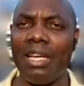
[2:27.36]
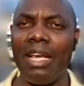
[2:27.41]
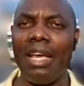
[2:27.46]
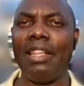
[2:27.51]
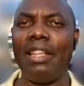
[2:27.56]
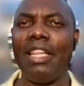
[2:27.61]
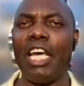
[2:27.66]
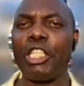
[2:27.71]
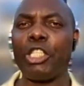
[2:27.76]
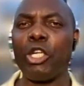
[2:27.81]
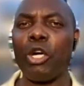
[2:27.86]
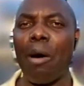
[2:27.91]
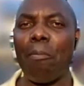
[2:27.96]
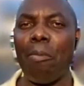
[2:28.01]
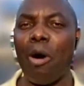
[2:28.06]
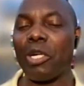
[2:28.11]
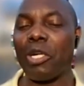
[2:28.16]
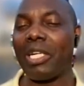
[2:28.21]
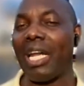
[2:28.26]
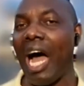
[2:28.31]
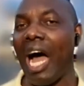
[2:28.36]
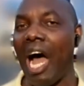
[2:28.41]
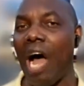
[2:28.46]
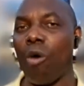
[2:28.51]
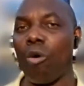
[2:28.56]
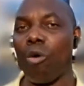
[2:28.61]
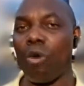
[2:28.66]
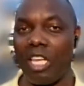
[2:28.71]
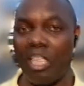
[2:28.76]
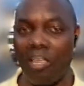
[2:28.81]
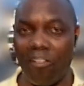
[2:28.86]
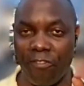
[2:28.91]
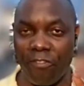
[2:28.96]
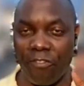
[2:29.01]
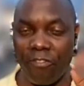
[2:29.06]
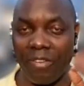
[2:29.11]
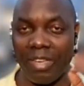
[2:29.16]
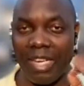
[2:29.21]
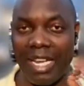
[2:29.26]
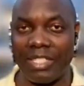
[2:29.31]
They talk about how if,
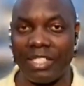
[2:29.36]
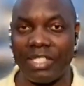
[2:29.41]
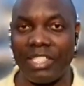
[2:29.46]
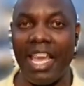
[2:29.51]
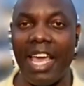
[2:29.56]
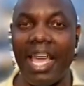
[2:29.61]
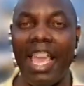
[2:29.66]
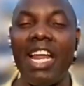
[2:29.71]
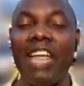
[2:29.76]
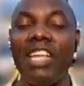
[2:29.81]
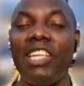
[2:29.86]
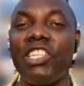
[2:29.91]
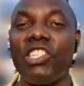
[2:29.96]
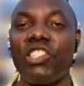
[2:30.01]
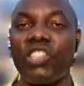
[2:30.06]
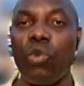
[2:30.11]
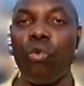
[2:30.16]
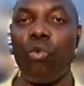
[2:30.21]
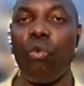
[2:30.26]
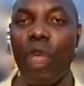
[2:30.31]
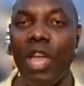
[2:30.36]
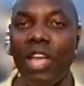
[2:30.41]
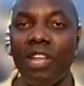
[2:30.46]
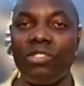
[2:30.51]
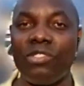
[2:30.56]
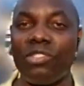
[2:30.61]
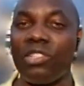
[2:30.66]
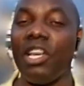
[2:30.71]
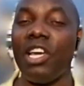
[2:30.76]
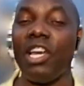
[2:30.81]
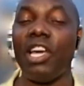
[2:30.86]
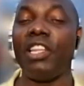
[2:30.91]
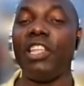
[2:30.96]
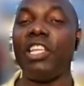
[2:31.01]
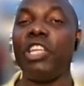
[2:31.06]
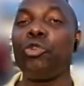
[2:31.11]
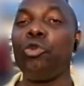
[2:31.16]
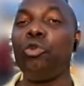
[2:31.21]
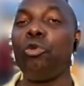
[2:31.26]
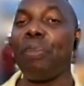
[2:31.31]
let's say, NDC wins,
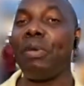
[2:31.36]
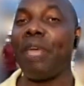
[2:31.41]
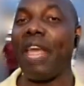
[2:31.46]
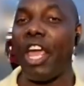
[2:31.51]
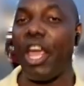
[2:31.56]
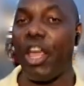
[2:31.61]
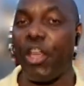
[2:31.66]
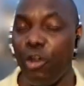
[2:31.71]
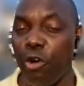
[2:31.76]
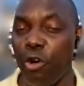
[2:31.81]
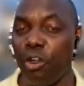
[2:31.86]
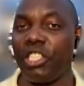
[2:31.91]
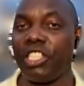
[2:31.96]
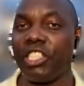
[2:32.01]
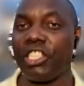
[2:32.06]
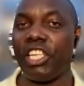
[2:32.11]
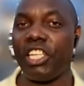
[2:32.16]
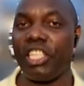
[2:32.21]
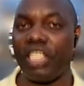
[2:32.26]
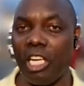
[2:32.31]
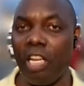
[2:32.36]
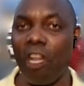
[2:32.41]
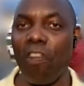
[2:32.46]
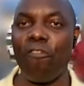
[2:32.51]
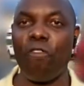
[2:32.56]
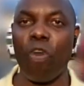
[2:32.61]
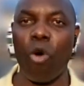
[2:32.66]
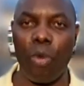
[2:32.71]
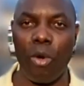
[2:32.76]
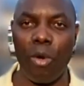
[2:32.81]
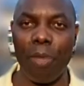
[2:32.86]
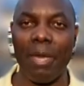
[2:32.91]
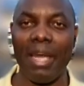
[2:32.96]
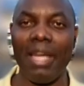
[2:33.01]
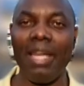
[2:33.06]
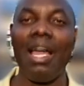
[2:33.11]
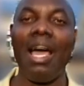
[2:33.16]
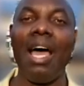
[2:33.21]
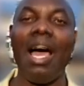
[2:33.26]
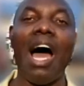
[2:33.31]
this would be a huge deal for
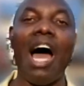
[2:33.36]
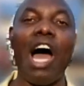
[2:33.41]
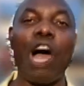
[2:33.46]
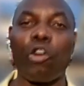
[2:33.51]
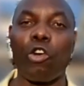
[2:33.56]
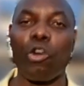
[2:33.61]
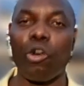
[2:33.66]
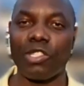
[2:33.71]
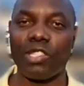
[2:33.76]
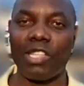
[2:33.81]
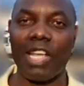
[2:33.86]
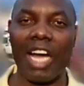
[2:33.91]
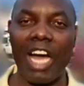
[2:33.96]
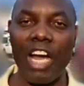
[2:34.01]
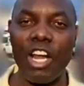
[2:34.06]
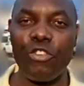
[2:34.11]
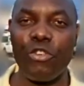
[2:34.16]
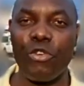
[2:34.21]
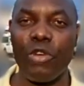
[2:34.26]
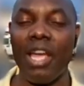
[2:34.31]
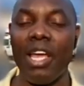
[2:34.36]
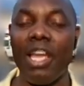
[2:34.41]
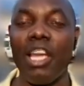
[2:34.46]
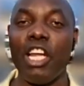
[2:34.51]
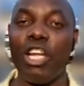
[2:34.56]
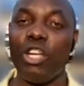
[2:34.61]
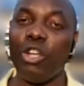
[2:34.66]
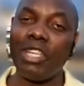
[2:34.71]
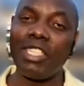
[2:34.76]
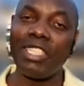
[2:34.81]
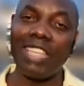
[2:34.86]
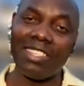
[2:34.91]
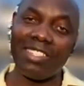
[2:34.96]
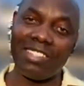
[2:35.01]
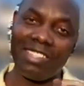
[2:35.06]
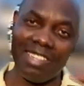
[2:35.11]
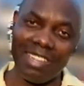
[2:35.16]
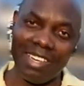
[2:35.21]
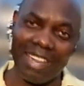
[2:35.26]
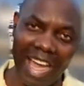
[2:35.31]
women across the country, not
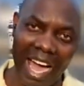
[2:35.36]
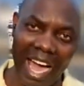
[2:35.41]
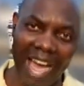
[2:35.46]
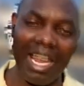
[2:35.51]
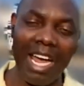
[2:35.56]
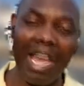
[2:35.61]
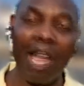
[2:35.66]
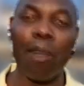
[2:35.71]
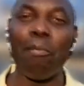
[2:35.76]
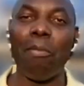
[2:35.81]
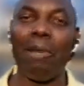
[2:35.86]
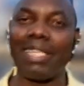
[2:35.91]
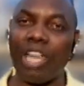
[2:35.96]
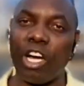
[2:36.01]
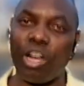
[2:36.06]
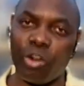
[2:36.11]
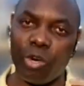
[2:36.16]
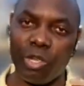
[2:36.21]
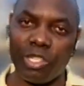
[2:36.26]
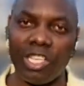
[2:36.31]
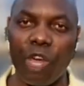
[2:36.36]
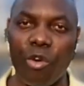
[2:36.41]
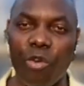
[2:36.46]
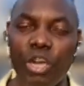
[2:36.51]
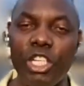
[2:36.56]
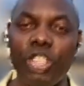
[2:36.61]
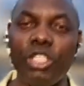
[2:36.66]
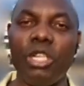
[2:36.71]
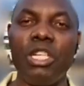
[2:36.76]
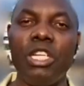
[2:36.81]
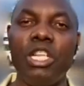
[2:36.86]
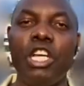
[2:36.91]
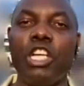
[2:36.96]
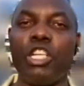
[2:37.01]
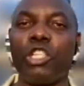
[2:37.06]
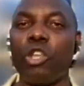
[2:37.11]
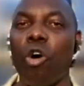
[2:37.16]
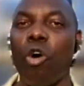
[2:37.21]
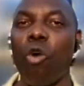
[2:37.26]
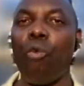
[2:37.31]
just in Ghana, but across the region.
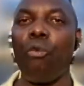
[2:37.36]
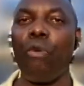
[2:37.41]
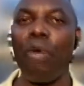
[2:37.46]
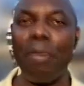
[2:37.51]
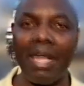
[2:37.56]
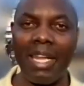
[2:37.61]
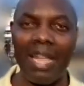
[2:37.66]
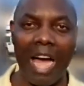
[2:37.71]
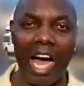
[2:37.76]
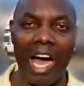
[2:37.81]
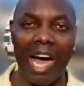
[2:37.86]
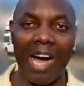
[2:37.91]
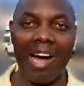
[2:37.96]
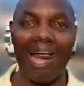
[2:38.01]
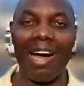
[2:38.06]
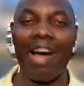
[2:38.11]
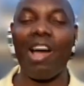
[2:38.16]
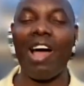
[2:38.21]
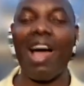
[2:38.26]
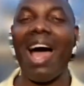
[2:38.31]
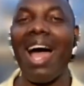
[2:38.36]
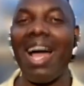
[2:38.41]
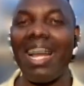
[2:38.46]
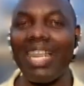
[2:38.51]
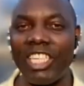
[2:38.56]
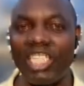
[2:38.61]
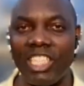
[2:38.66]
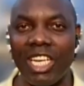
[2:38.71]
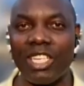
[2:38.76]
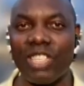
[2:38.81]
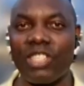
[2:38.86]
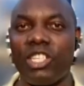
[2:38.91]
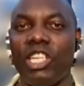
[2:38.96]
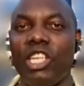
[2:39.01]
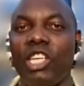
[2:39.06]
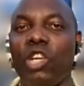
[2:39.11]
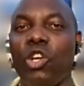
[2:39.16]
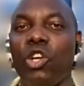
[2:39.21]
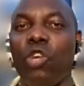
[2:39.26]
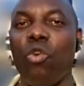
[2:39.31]
So women are
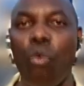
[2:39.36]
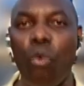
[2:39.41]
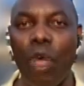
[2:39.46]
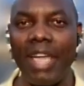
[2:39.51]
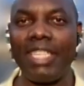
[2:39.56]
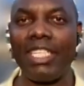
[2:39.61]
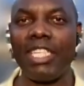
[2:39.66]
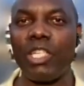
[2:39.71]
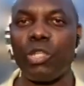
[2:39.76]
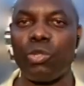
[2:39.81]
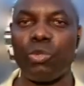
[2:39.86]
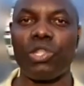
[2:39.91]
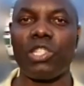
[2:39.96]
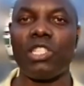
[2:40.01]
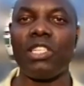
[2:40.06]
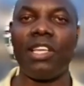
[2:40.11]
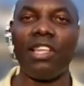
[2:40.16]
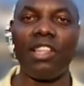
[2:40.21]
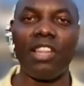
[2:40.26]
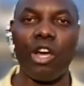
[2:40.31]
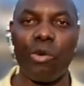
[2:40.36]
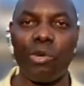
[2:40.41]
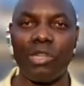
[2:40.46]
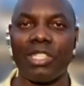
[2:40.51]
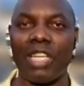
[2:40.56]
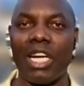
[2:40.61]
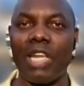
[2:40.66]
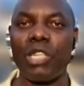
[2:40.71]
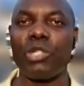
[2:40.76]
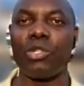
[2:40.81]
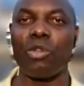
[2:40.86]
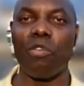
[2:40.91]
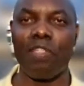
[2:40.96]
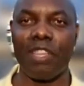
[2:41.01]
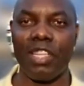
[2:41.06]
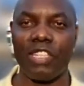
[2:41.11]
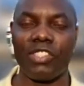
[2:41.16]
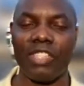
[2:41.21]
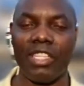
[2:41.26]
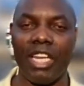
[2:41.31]
anxiously waiting to see the results
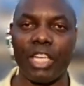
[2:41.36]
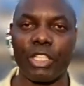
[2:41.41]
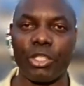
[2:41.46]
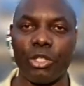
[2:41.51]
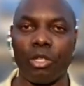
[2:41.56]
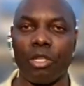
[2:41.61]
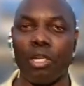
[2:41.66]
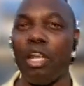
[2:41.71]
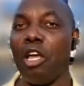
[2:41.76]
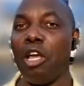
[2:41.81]
of this election.